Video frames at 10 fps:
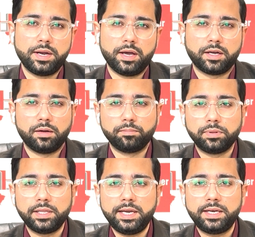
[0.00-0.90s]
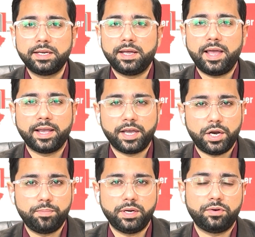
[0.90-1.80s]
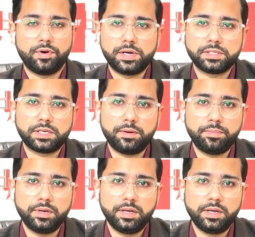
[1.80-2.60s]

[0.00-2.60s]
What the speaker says: a complete academic transcript,